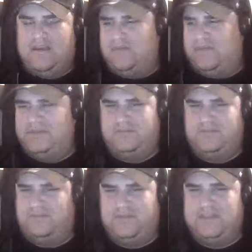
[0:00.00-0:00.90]
Mitchell
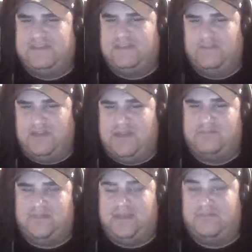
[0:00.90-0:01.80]
Trubisky will
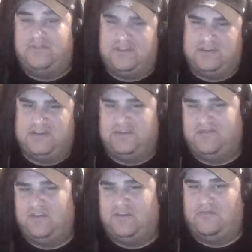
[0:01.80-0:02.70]
not play, fortunately,
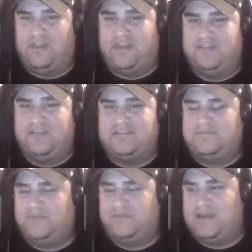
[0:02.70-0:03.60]
for the Raiders,
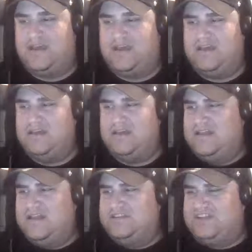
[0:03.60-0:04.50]
but
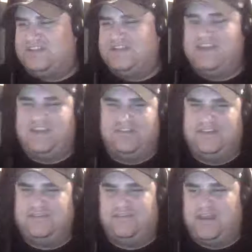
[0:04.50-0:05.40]
Chase Daniel
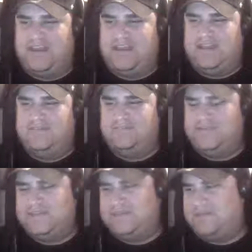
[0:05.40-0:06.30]
is ready
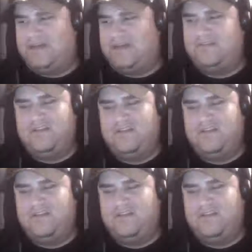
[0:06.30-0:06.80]
somehow.